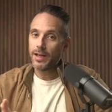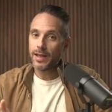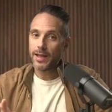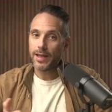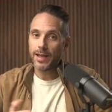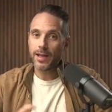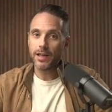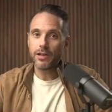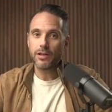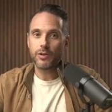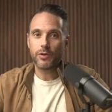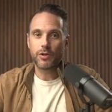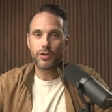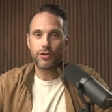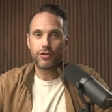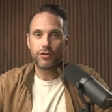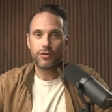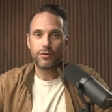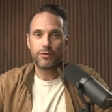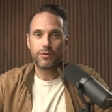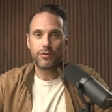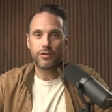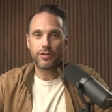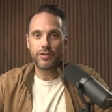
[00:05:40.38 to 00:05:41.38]
and you can
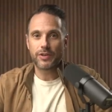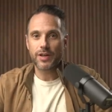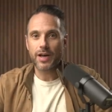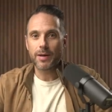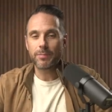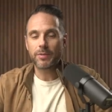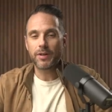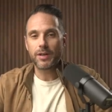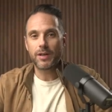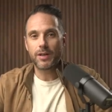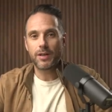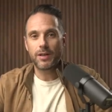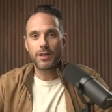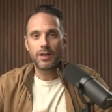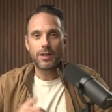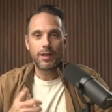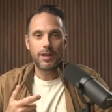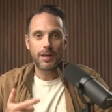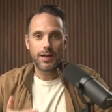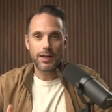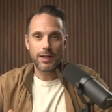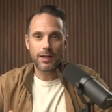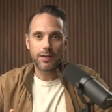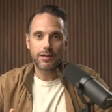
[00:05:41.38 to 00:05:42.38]
choose a DOP kit,
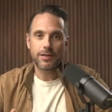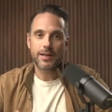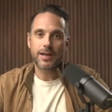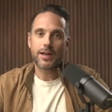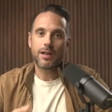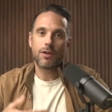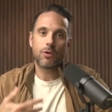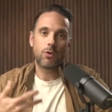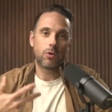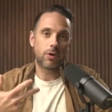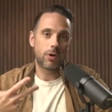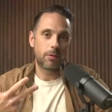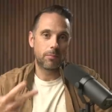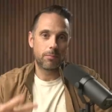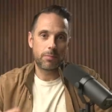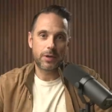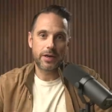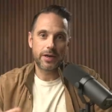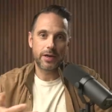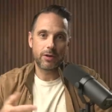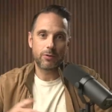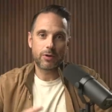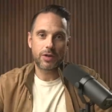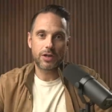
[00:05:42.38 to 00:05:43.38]
hand towel, or
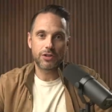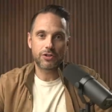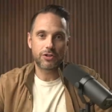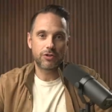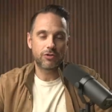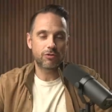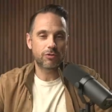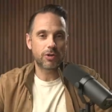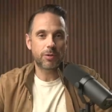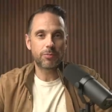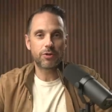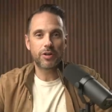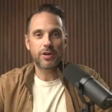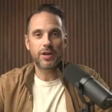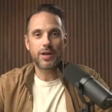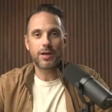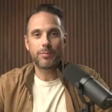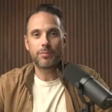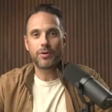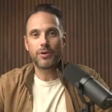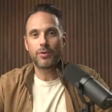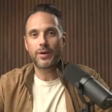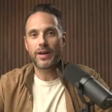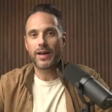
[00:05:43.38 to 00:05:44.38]
body wash and scrubber
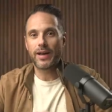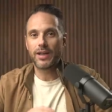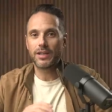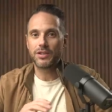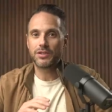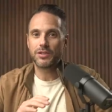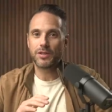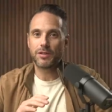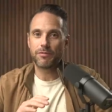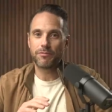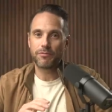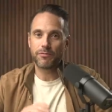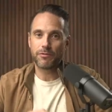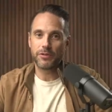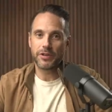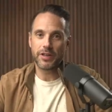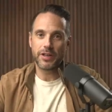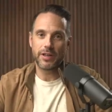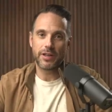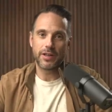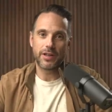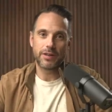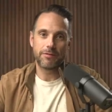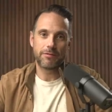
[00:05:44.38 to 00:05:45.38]
combo as a
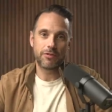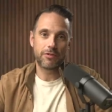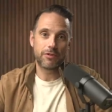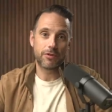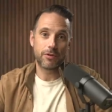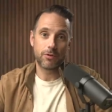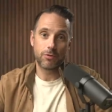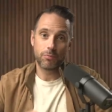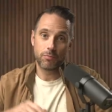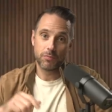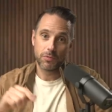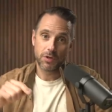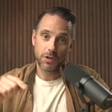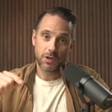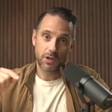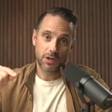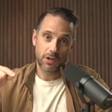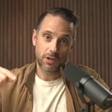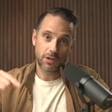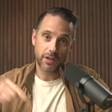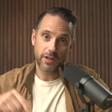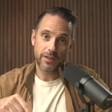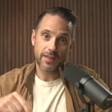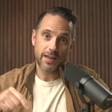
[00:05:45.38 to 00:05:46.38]
free gift. So
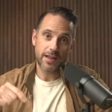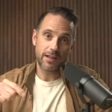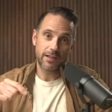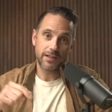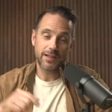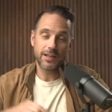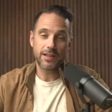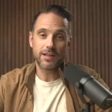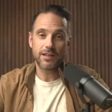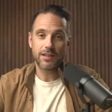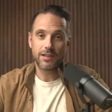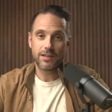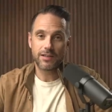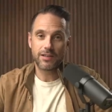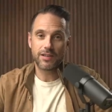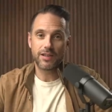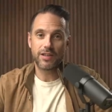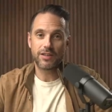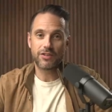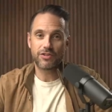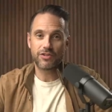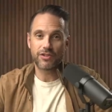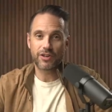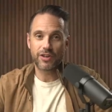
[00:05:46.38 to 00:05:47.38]
click that link to
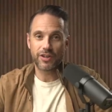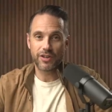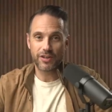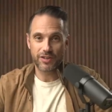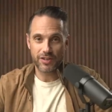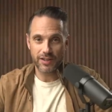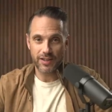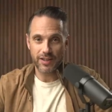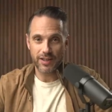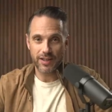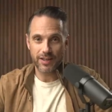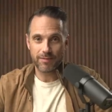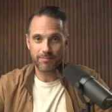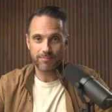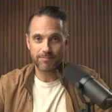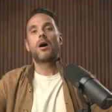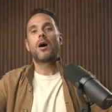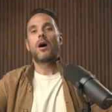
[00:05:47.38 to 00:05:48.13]
get started today.